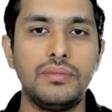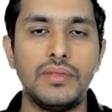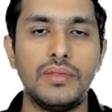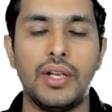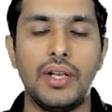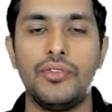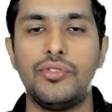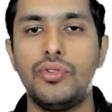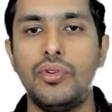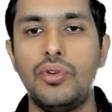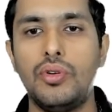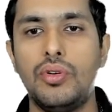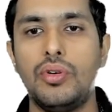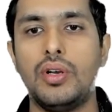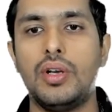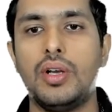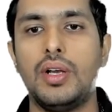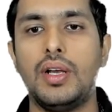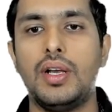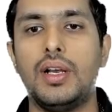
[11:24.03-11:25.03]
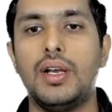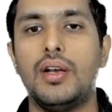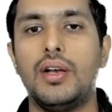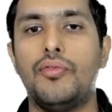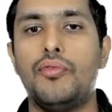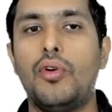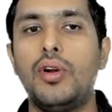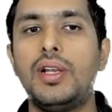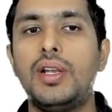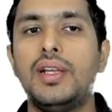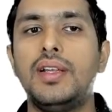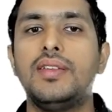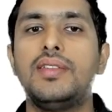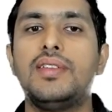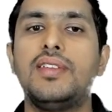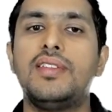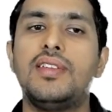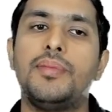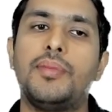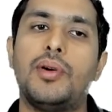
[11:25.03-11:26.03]
So what is
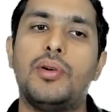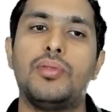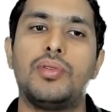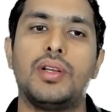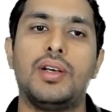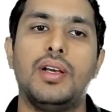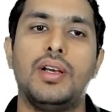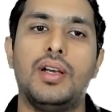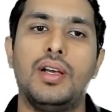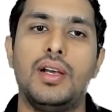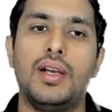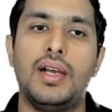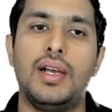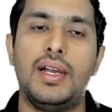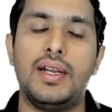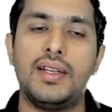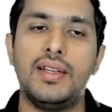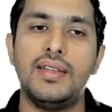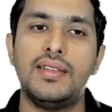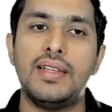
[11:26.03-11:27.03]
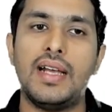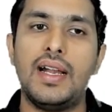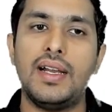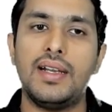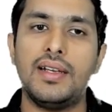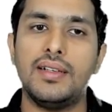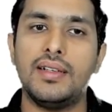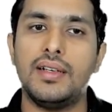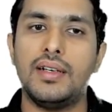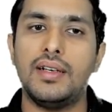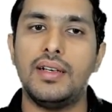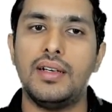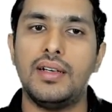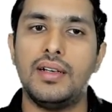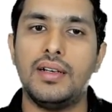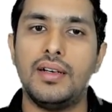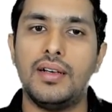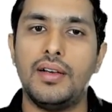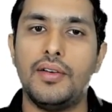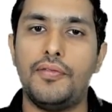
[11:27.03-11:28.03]
this about? It is that
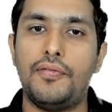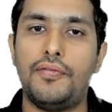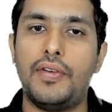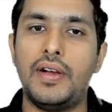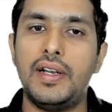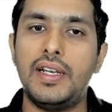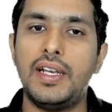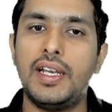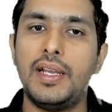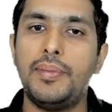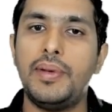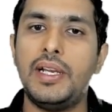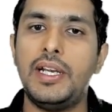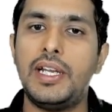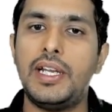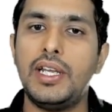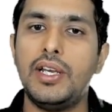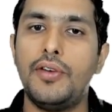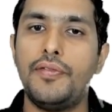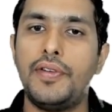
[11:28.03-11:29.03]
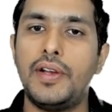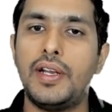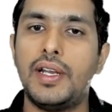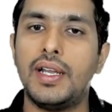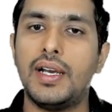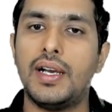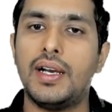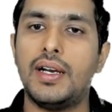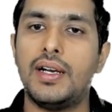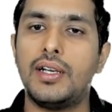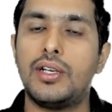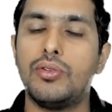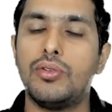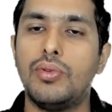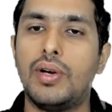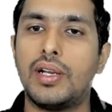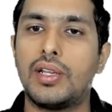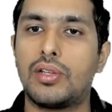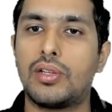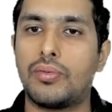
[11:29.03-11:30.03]
vulnerability of India to
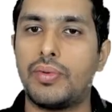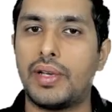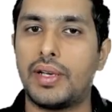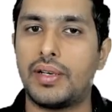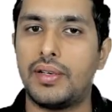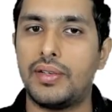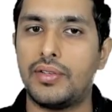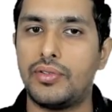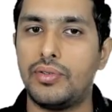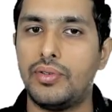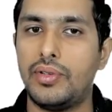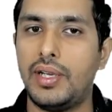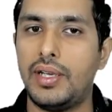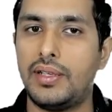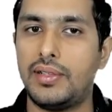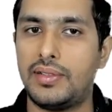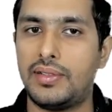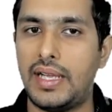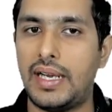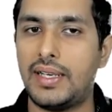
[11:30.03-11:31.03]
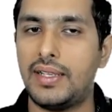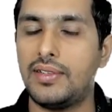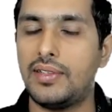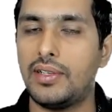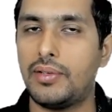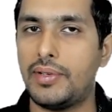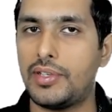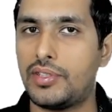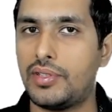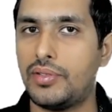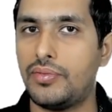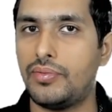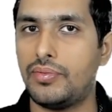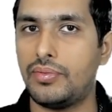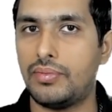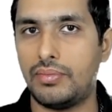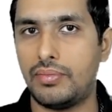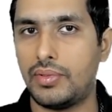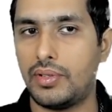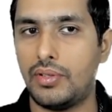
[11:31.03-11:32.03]
earthquake. So that is the question
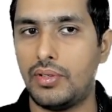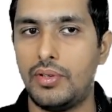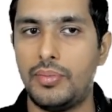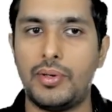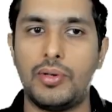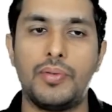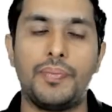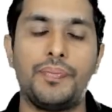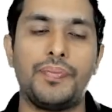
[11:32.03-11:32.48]
about.